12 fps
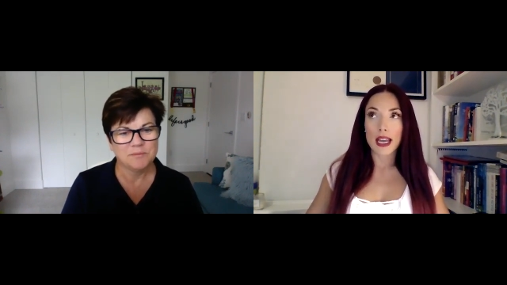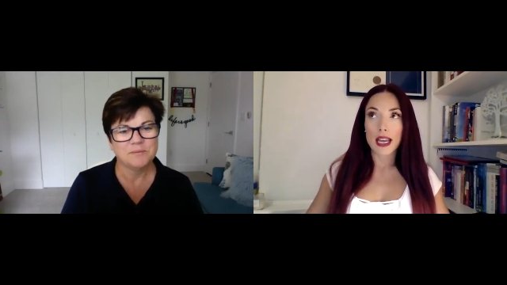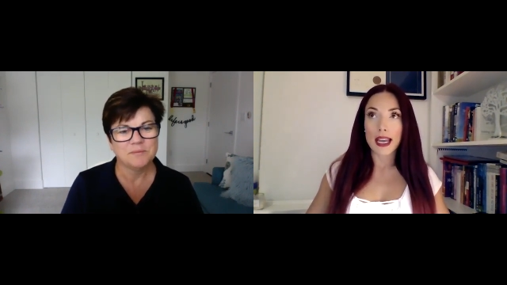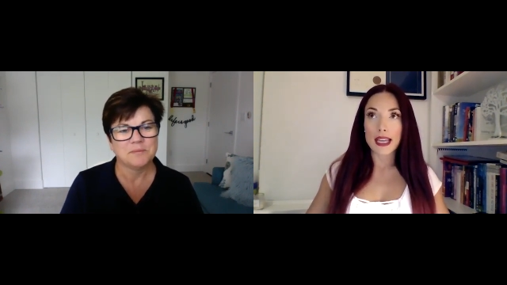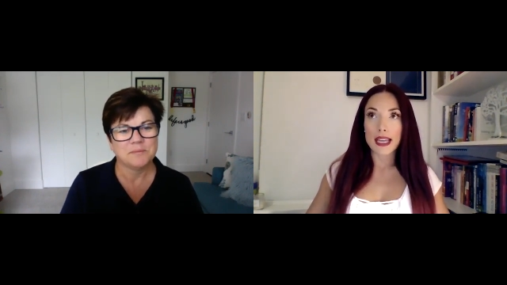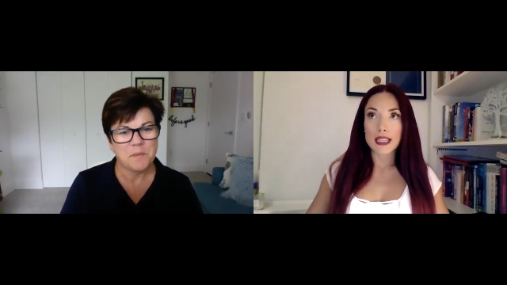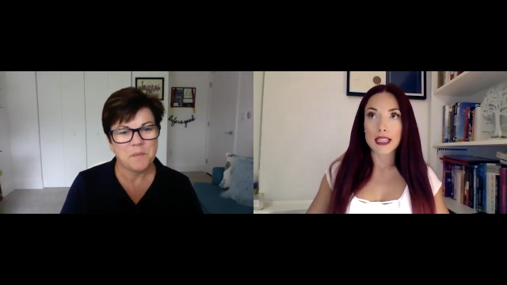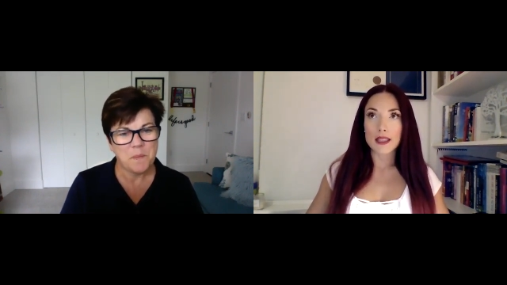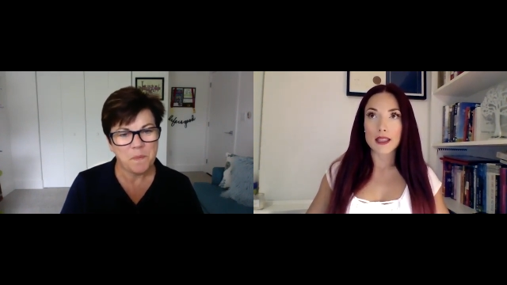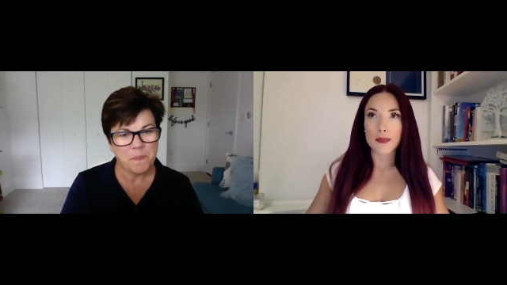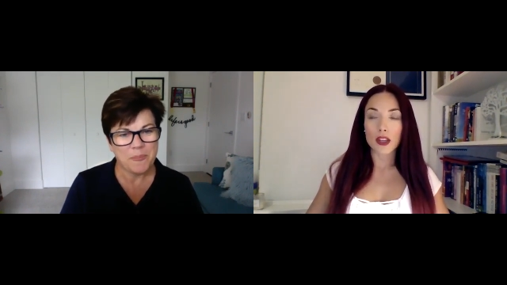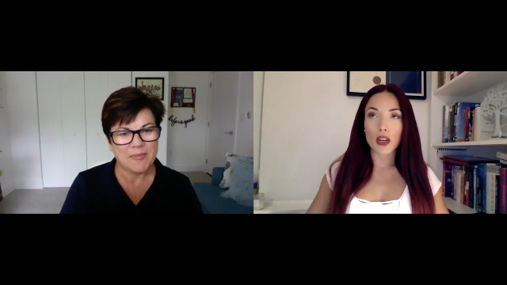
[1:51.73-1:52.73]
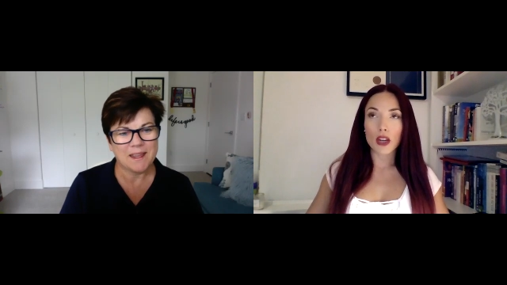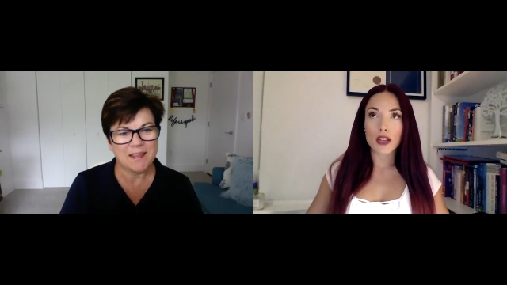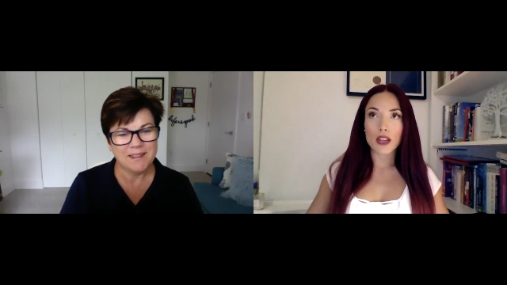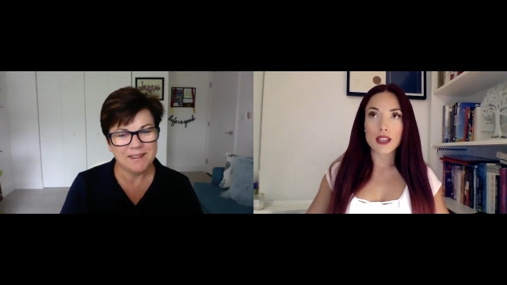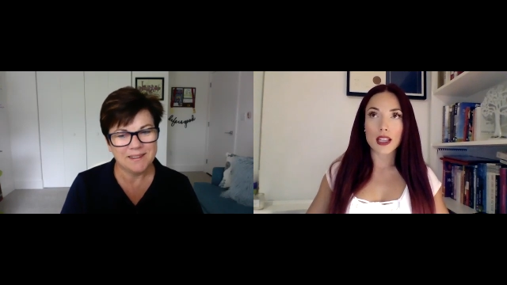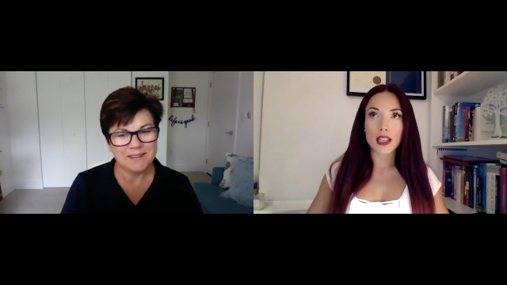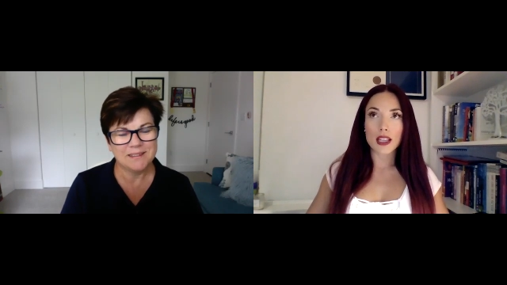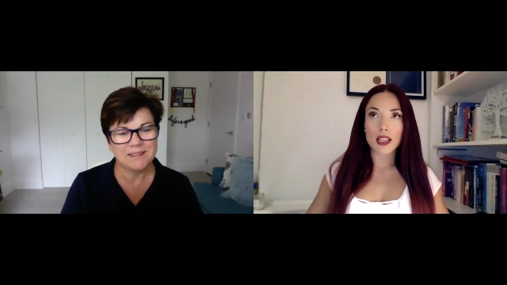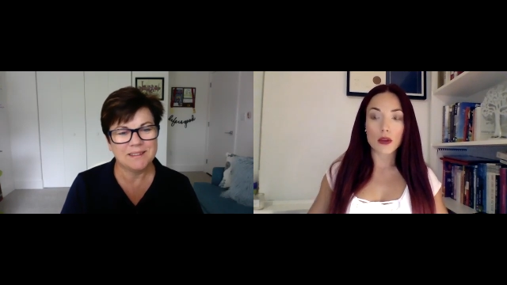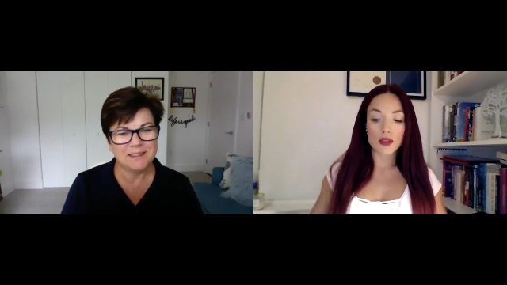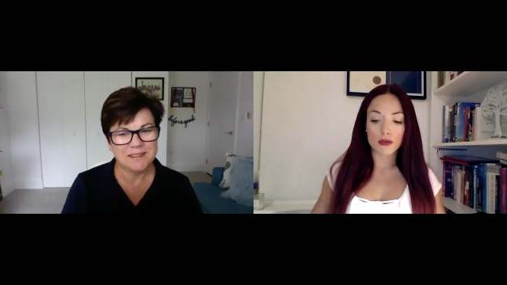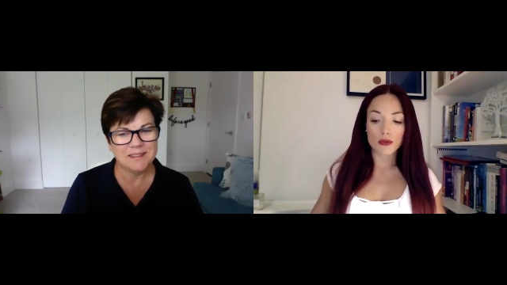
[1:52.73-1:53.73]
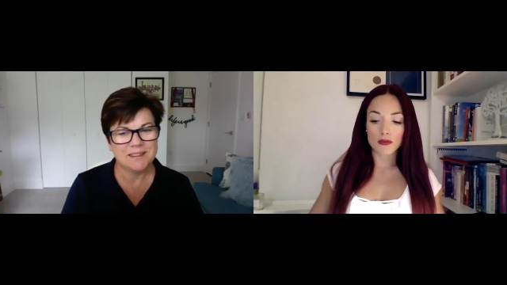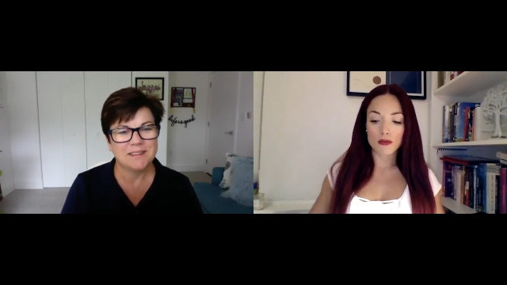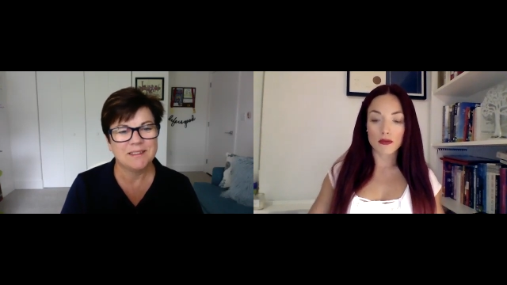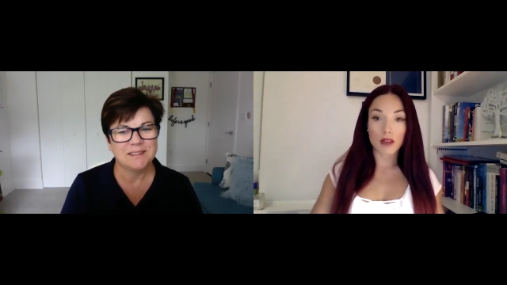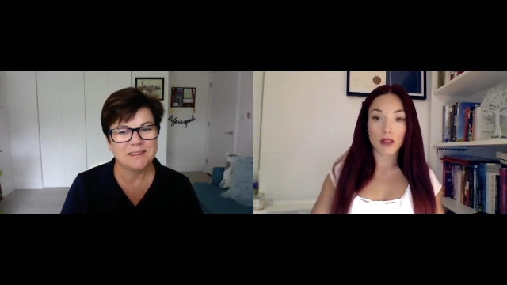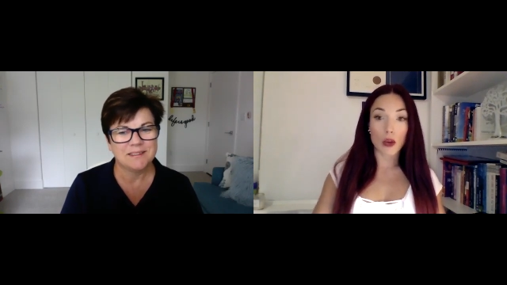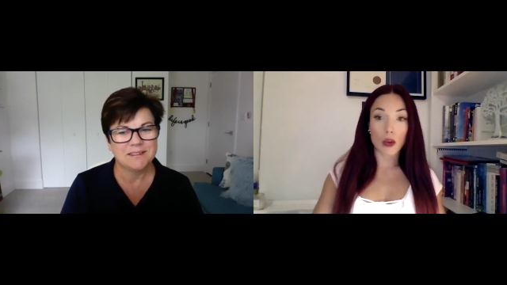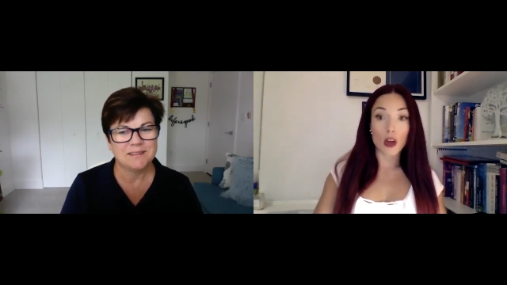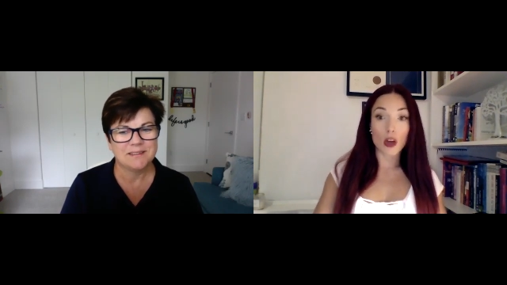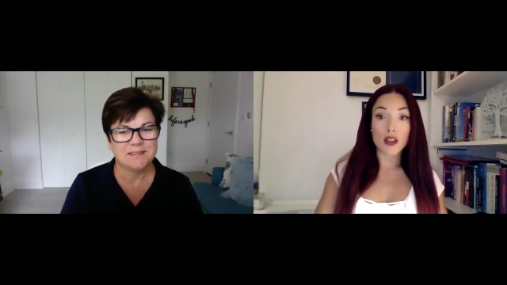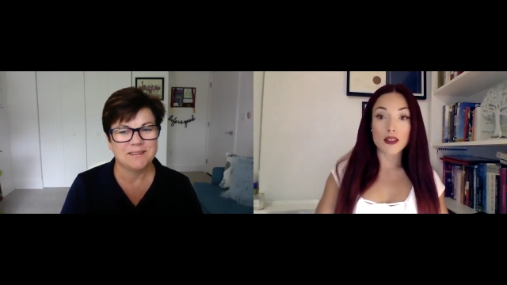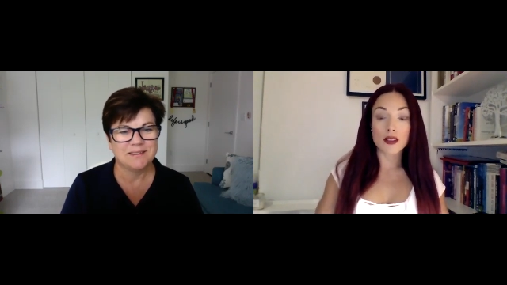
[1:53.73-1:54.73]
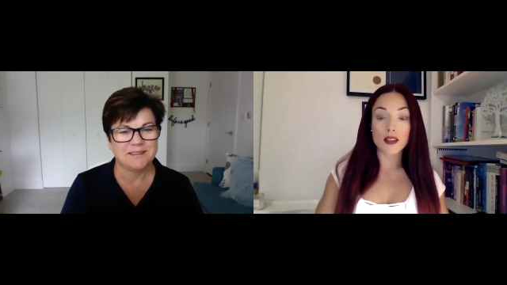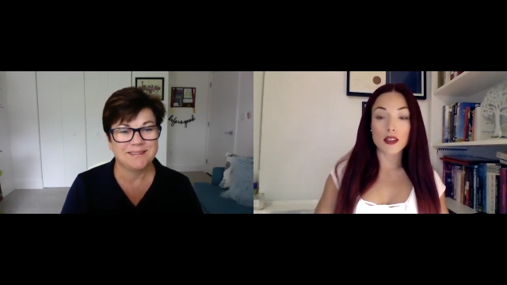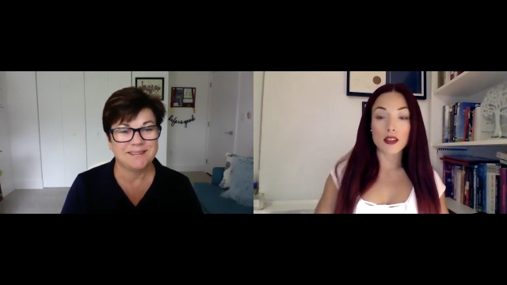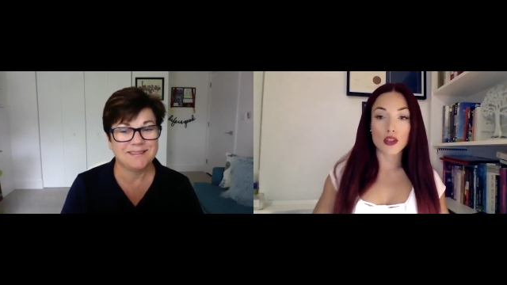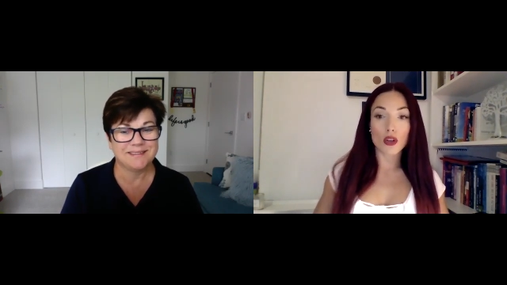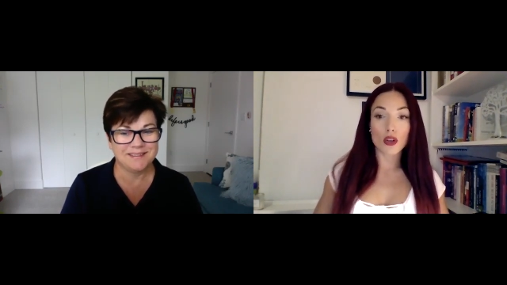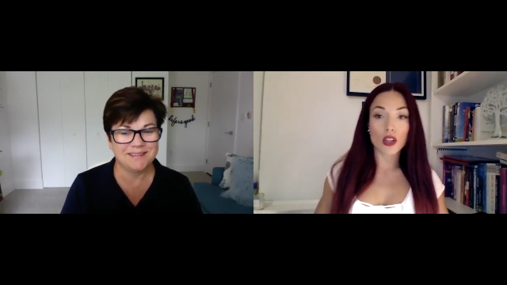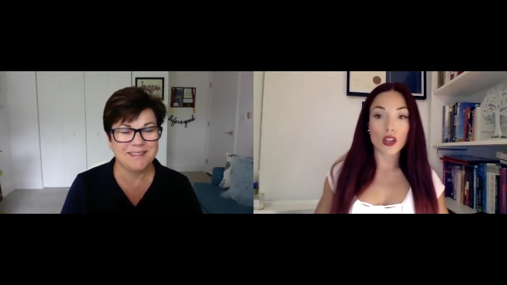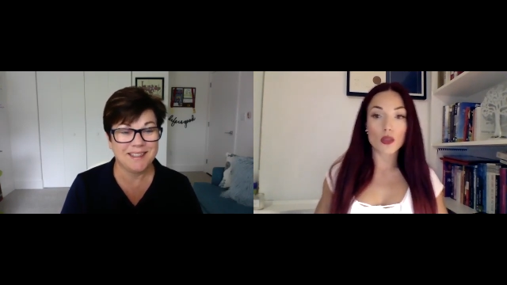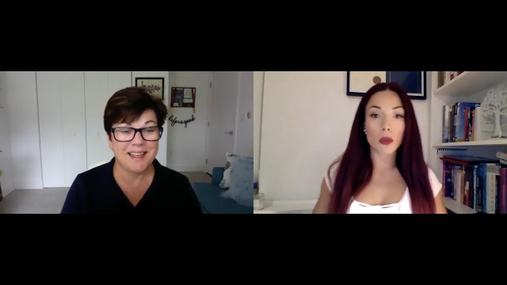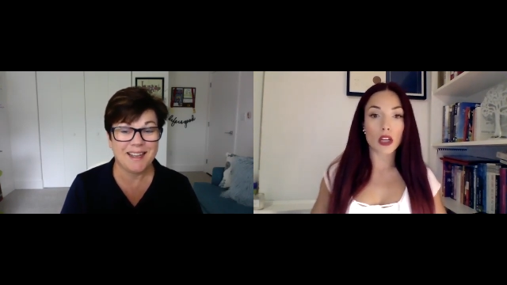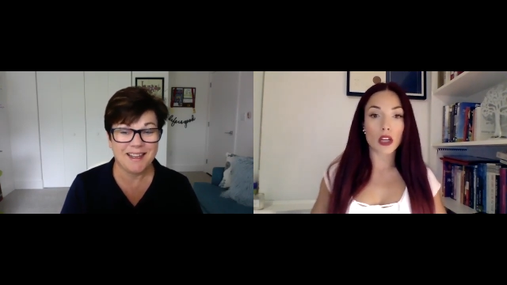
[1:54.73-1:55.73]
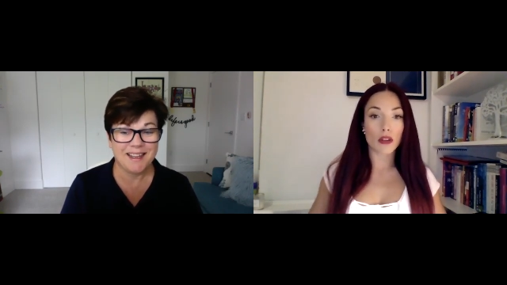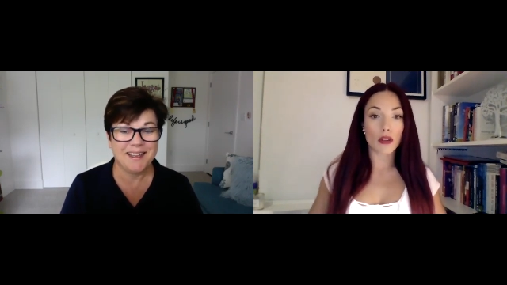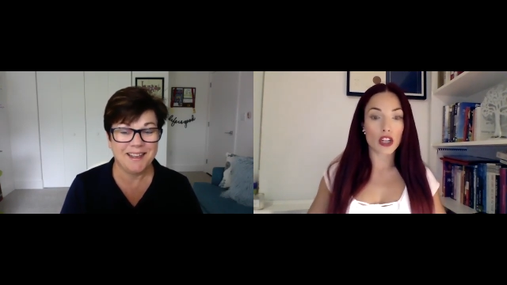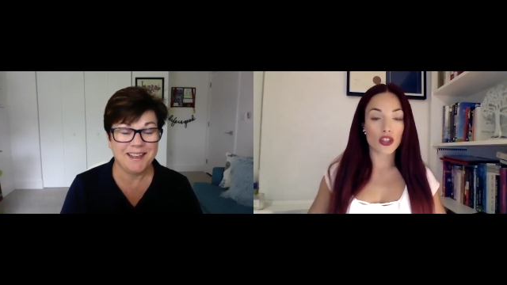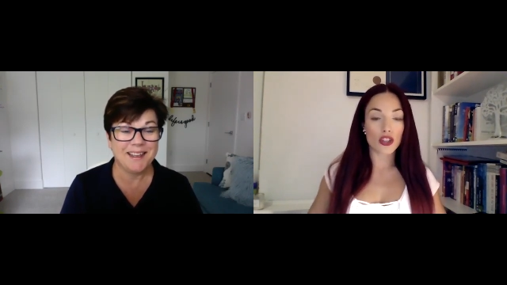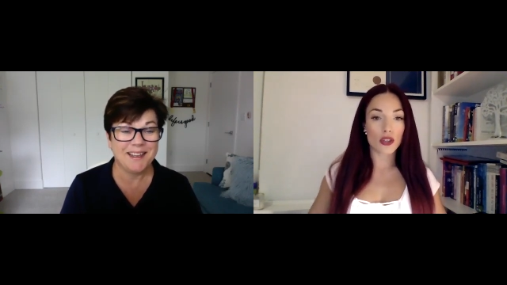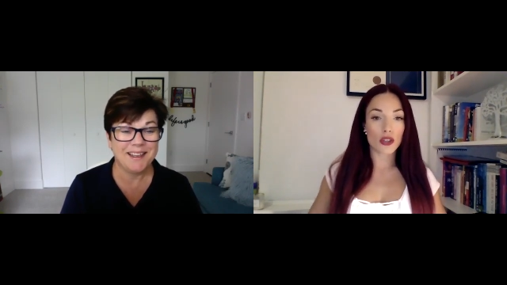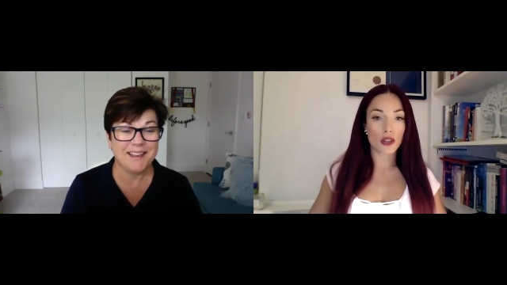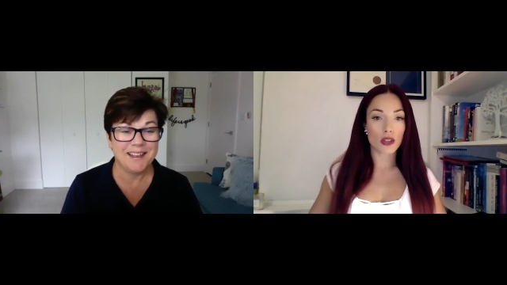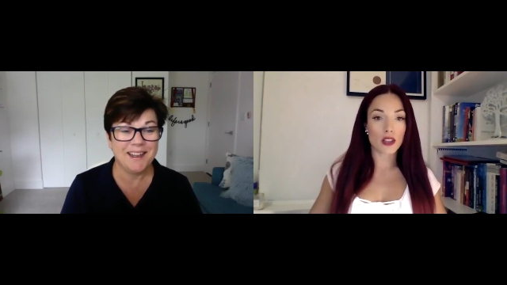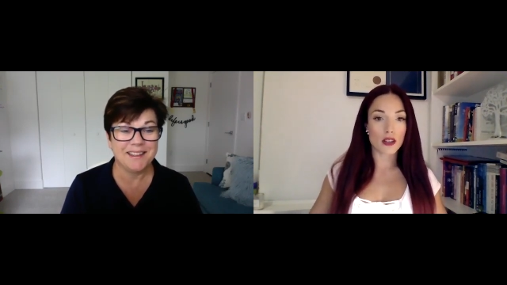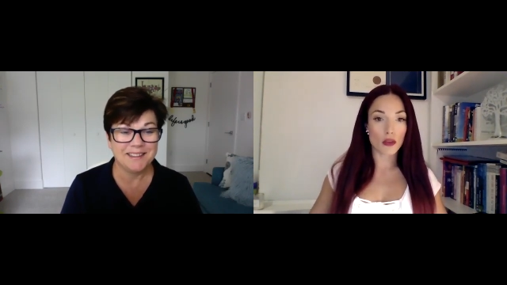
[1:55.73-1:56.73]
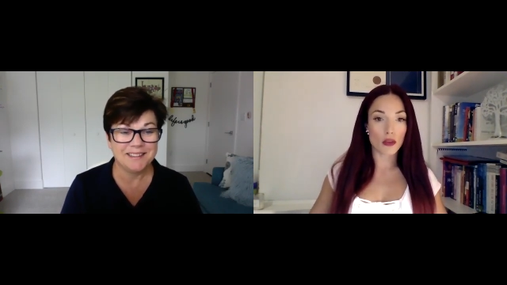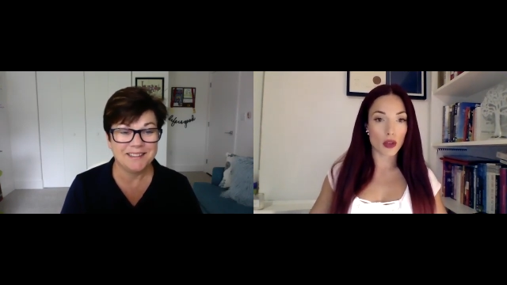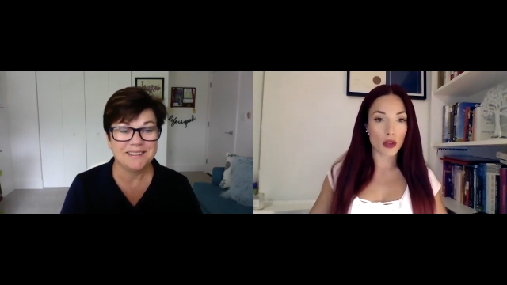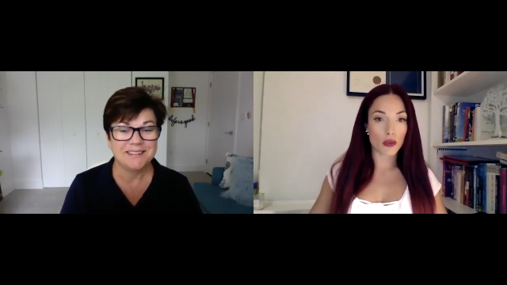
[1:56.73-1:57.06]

Speaker 1: and you know like i said like i was I was the strongest woman in Croatia two years in a row.